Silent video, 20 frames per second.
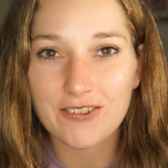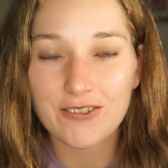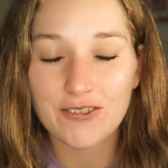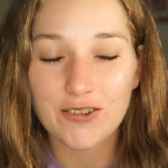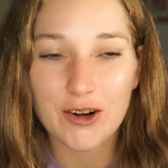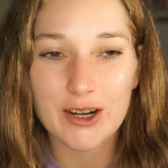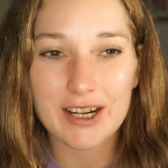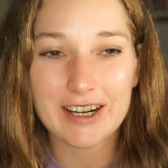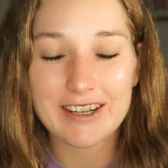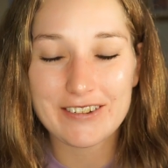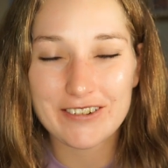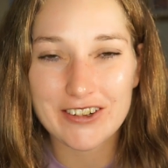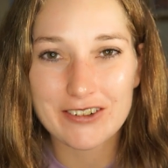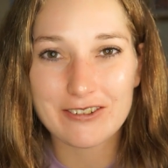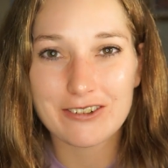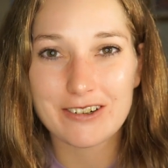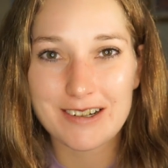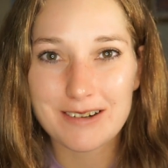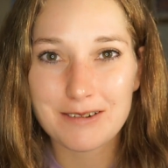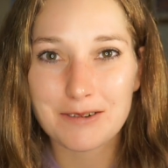what living
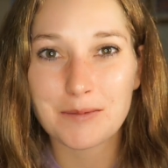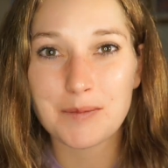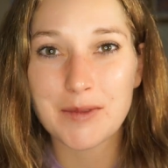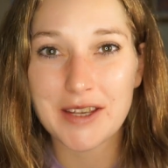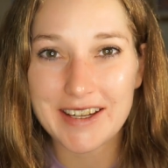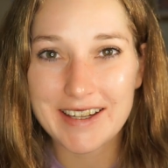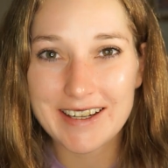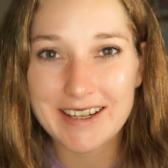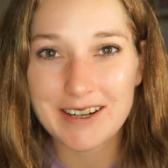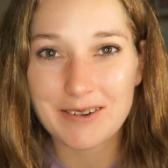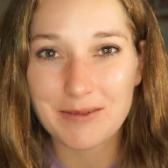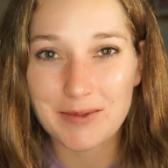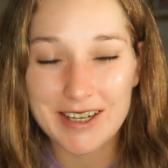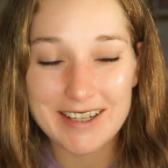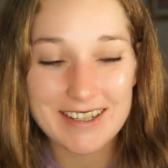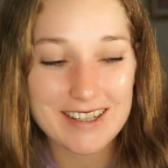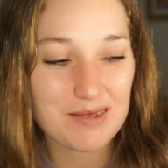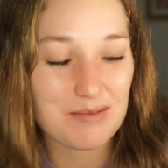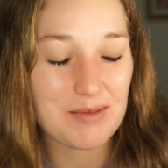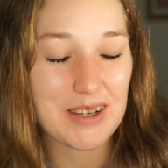free from the ego
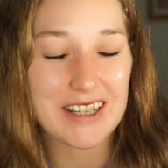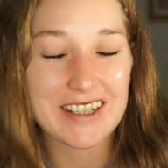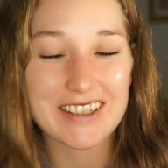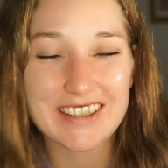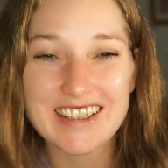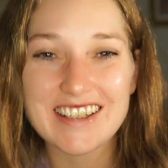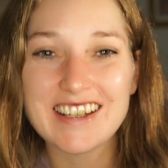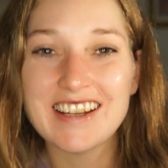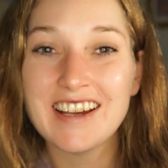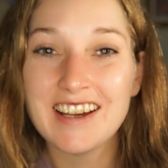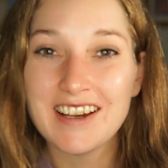means, because